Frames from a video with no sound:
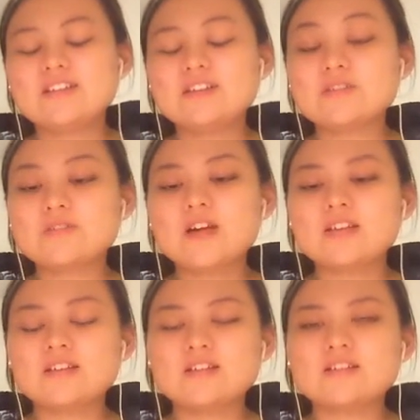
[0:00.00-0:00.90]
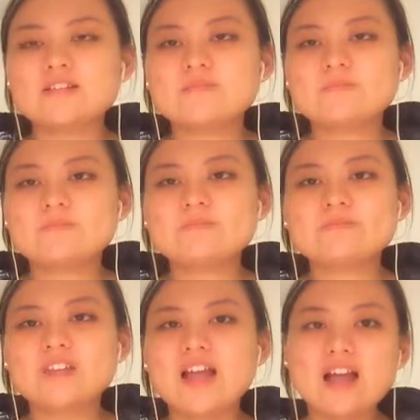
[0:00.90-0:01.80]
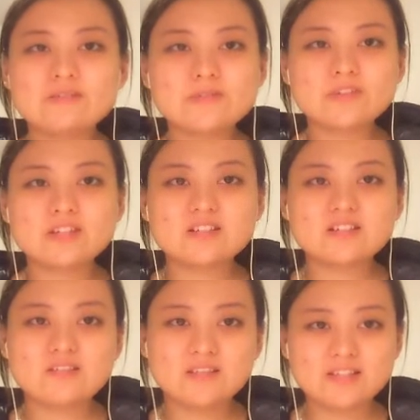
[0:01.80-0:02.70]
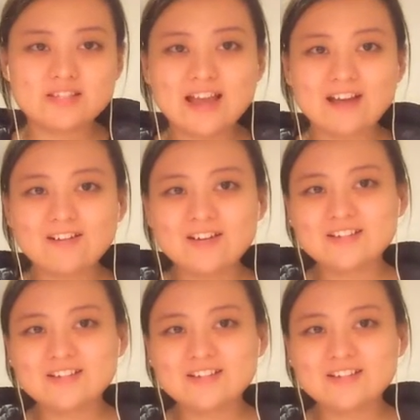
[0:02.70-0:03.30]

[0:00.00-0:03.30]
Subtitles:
That was quite good. I have to finish this now.